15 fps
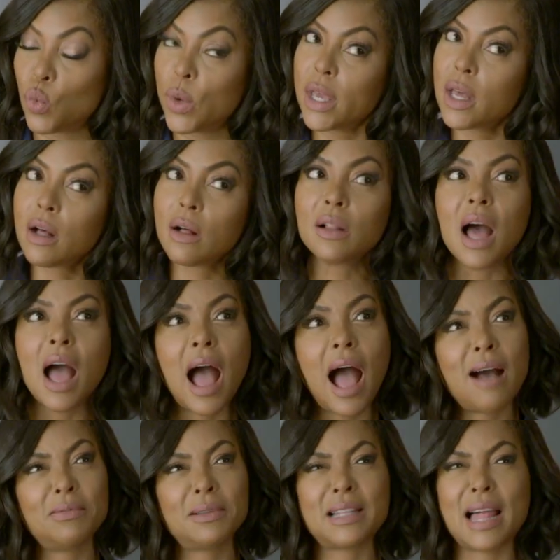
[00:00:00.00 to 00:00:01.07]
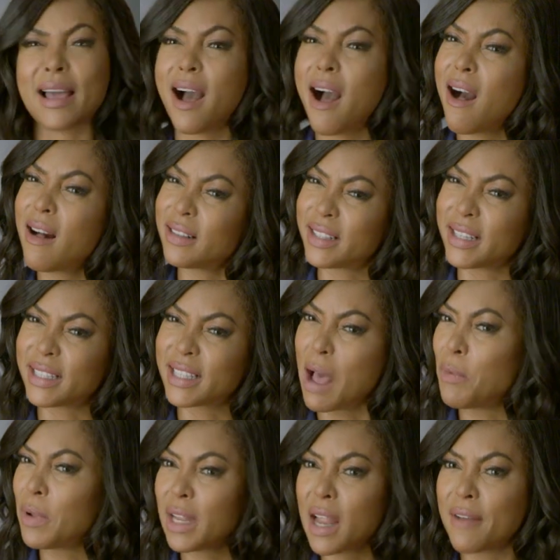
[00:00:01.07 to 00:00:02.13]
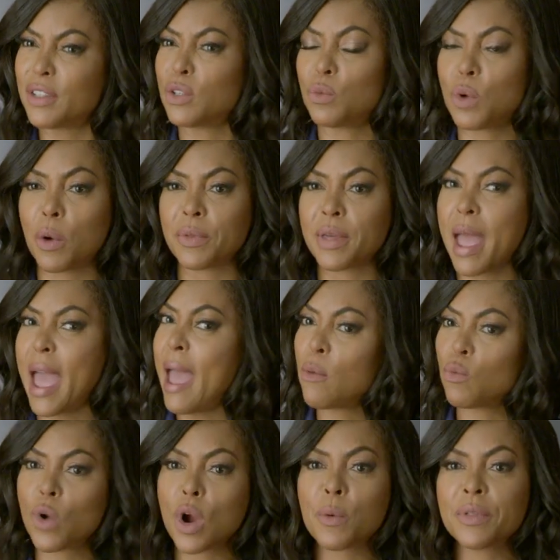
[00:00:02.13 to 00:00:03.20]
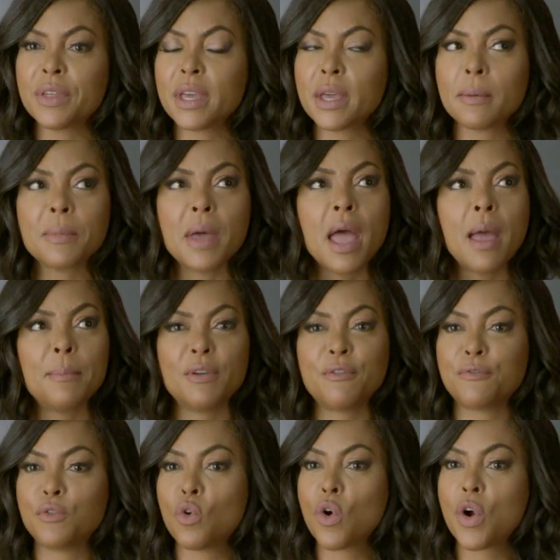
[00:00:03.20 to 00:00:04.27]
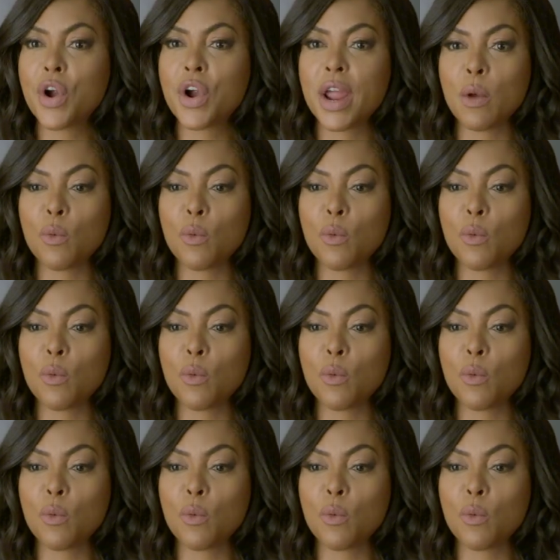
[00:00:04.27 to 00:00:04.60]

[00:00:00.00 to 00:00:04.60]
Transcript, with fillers: Will, I was like, Aldis, I would love to work with him. I hadn't worked with him before.